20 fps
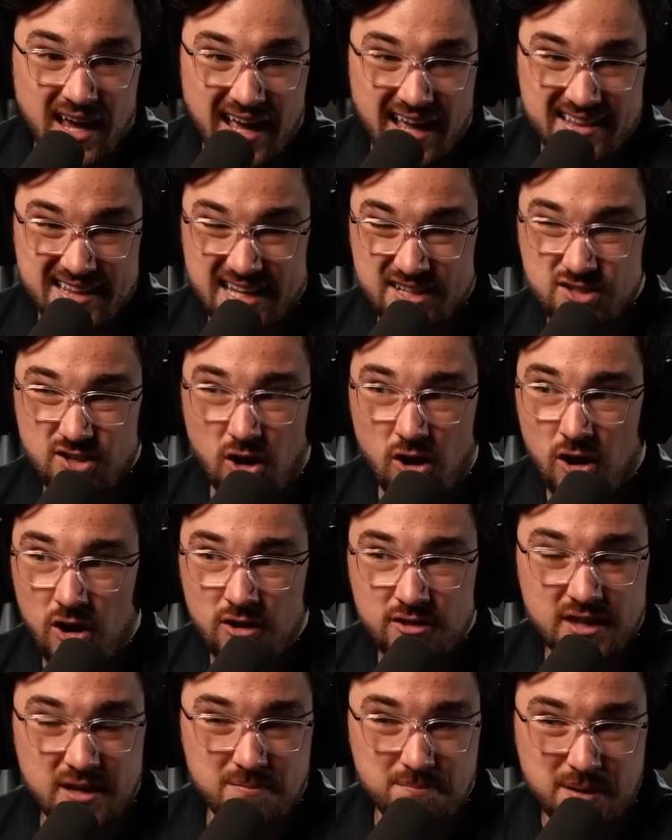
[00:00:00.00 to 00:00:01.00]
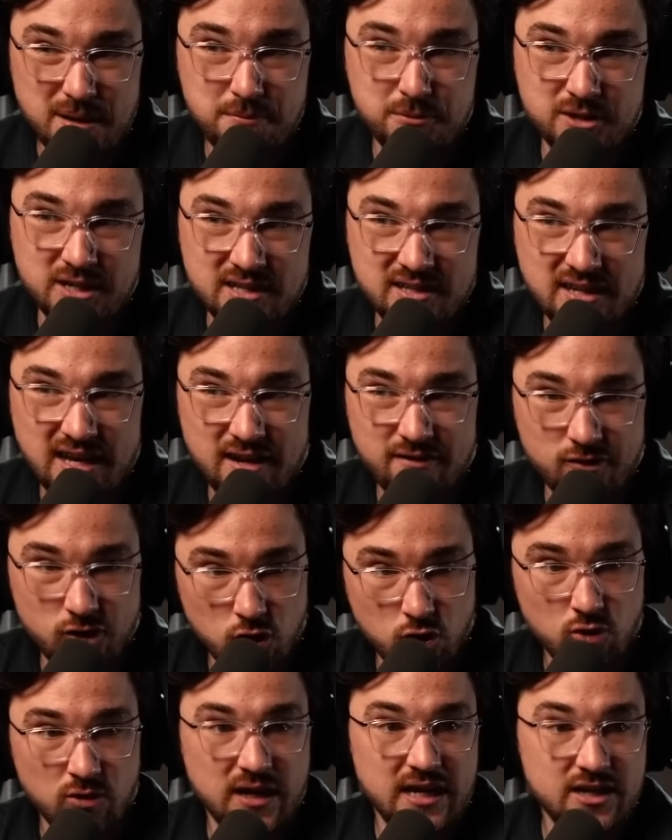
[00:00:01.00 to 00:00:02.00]
and that's all that people can kind of
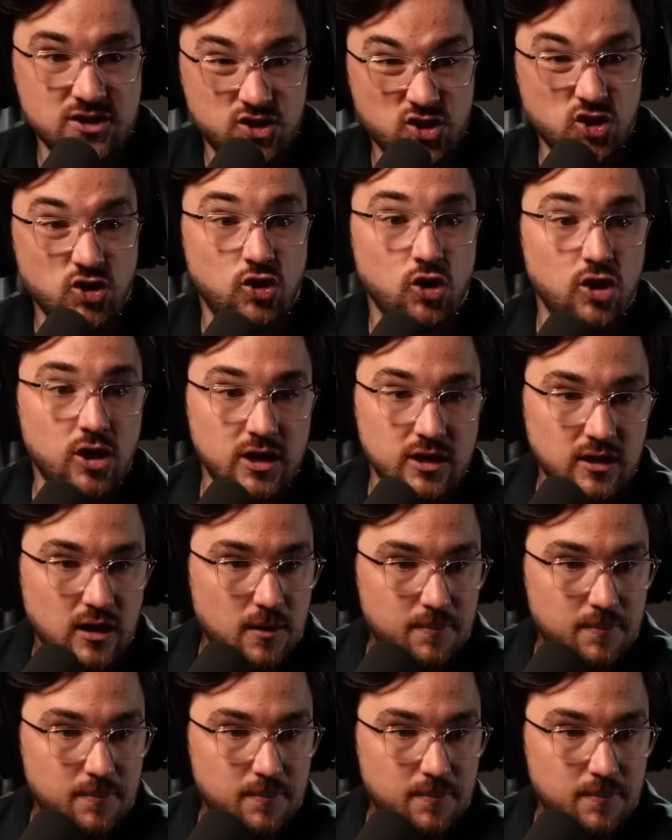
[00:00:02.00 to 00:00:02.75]
agree is good